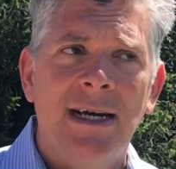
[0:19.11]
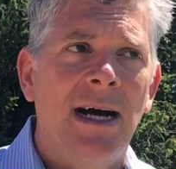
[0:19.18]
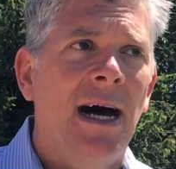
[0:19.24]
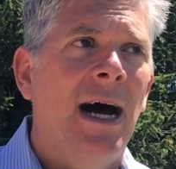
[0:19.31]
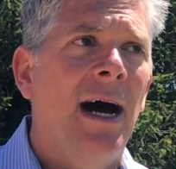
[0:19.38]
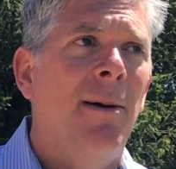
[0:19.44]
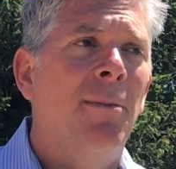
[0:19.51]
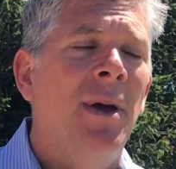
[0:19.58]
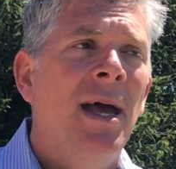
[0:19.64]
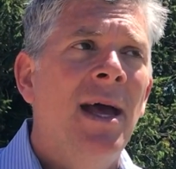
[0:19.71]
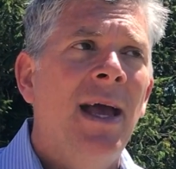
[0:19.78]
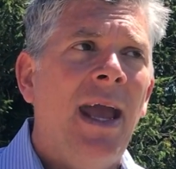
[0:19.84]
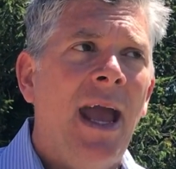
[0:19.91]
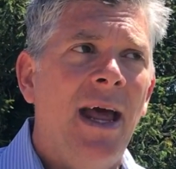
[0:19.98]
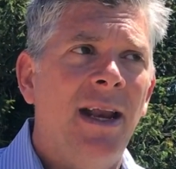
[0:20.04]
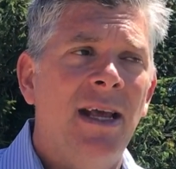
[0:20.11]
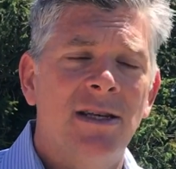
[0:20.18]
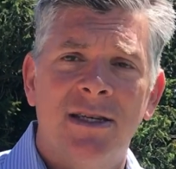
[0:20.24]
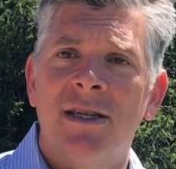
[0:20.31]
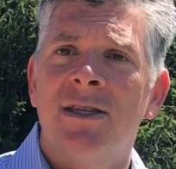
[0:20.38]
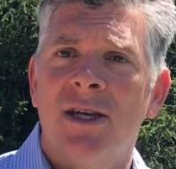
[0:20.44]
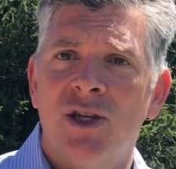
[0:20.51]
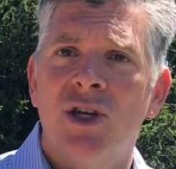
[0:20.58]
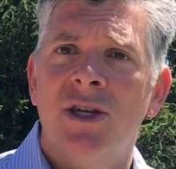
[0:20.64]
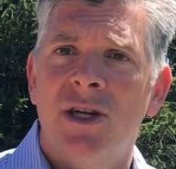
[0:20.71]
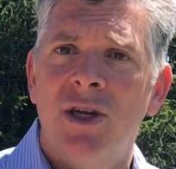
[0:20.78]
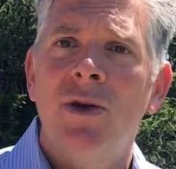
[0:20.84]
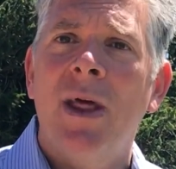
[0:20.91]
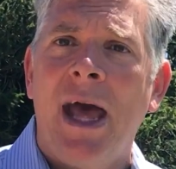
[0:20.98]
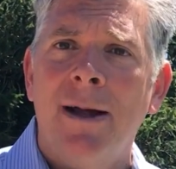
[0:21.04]
um, and his decision
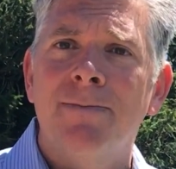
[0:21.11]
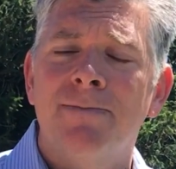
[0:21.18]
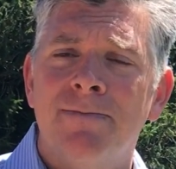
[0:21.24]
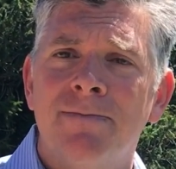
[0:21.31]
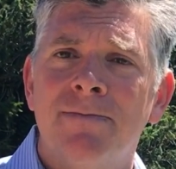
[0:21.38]
to do that.